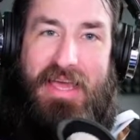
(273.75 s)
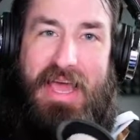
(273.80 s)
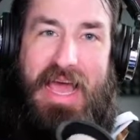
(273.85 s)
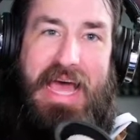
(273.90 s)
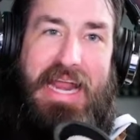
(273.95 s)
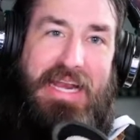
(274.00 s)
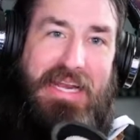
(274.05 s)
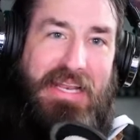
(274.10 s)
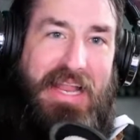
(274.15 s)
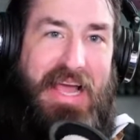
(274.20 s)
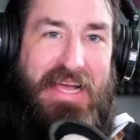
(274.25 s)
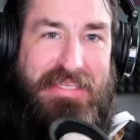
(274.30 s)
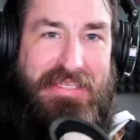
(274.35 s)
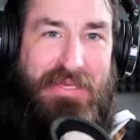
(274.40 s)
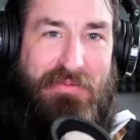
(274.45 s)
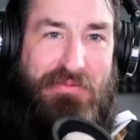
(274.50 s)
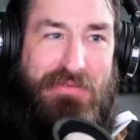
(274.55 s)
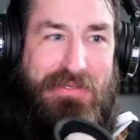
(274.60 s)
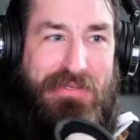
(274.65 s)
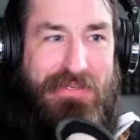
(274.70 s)
had in
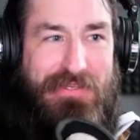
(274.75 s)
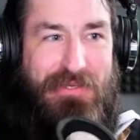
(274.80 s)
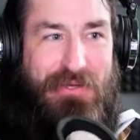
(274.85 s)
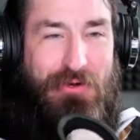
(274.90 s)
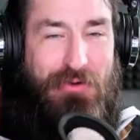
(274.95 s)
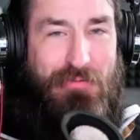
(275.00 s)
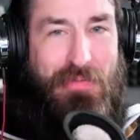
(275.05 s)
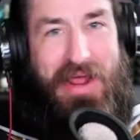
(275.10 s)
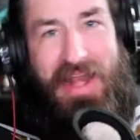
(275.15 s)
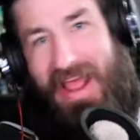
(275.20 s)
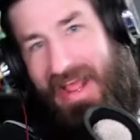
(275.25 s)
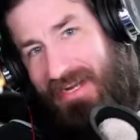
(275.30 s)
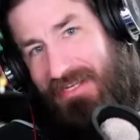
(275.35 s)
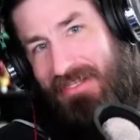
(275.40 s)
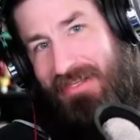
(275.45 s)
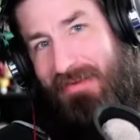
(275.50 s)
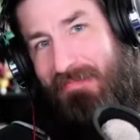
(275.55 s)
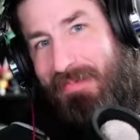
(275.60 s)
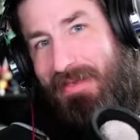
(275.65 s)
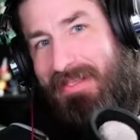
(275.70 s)
last episode might
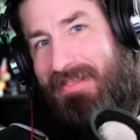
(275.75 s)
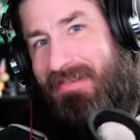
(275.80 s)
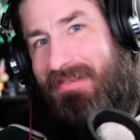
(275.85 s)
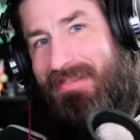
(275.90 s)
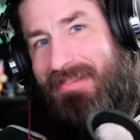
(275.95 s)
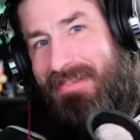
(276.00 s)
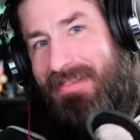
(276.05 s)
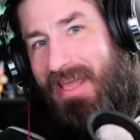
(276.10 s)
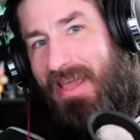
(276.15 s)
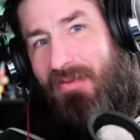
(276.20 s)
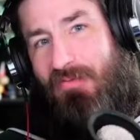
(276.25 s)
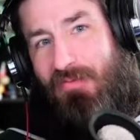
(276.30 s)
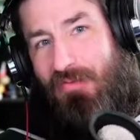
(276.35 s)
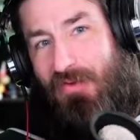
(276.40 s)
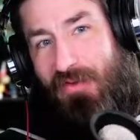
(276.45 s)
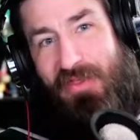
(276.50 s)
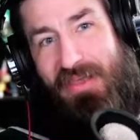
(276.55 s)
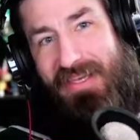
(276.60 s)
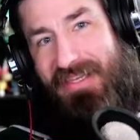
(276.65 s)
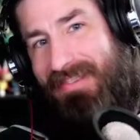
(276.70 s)
actually have been saved
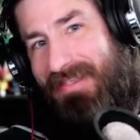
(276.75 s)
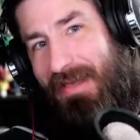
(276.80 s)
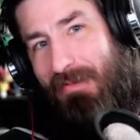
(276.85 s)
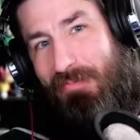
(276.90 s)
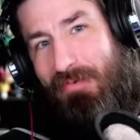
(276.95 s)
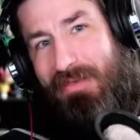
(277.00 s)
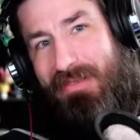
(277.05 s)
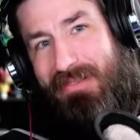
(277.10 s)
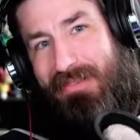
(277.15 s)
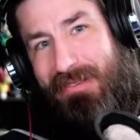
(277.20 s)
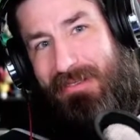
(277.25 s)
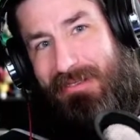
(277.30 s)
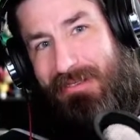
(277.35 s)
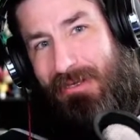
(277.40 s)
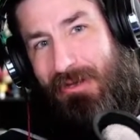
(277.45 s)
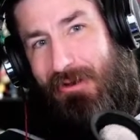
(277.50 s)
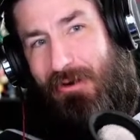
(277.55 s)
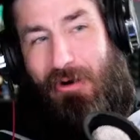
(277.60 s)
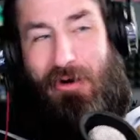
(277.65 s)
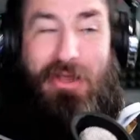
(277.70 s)
for this
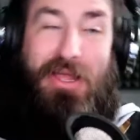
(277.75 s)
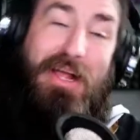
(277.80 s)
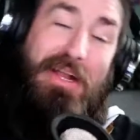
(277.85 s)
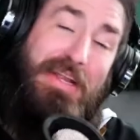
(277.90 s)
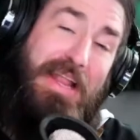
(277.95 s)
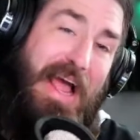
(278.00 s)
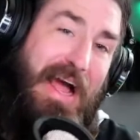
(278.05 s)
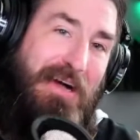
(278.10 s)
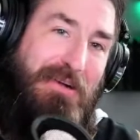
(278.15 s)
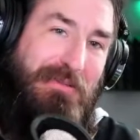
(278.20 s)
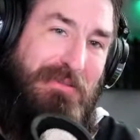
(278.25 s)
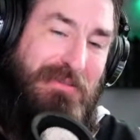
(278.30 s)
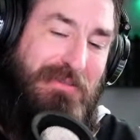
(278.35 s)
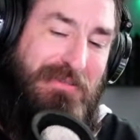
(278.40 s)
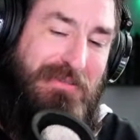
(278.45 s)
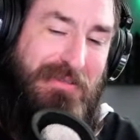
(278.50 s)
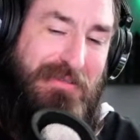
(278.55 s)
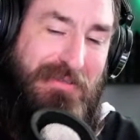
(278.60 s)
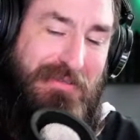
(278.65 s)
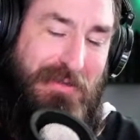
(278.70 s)
episode, or cut
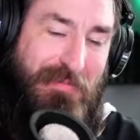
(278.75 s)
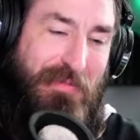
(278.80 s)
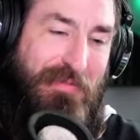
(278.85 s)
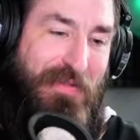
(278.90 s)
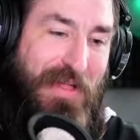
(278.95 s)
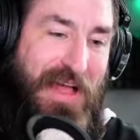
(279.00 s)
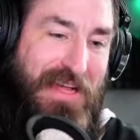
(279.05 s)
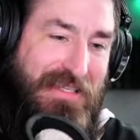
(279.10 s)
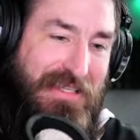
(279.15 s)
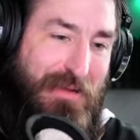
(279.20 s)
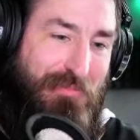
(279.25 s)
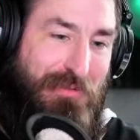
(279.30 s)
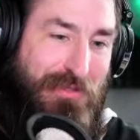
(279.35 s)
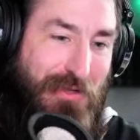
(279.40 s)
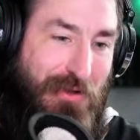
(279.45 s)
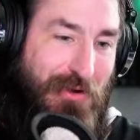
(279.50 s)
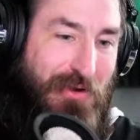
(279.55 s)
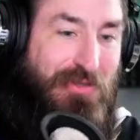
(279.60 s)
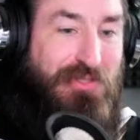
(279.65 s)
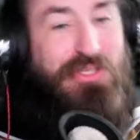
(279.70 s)
down some of last
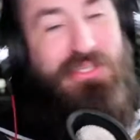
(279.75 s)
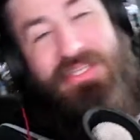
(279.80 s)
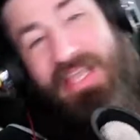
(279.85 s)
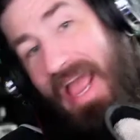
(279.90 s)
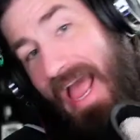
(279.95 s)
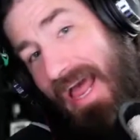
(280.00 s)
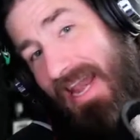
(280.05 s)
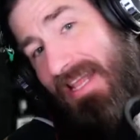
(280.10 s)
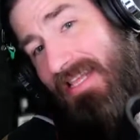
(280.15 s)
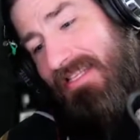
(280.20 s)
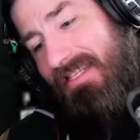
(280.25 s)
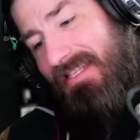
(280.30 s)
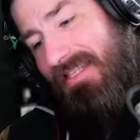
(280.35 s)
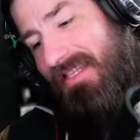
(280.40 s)
episode and just added